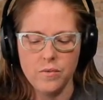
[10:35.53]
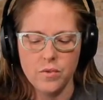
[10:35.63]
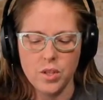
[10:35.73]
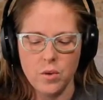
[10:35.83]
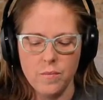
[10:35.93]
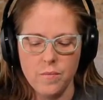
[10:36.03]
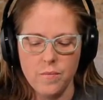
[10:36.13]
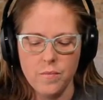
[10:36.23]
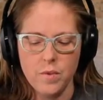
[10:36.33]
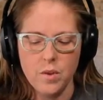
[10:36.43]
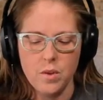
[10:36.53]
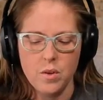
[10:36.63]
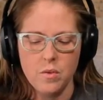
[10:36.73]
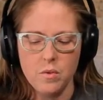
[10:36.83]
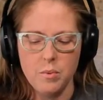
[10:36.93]
So
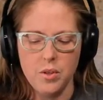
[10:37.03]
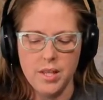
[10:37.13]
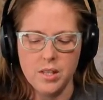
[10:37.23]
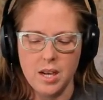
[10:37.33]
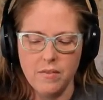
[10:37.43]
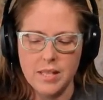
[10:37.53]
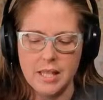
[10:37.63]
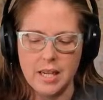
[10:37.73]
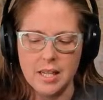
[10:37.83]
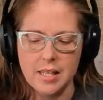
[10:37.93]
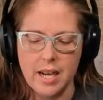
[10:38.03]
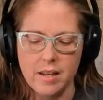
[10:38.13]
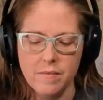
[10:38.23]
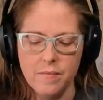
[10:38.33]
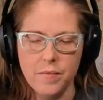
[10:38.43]
we'll pull this off and set it aside,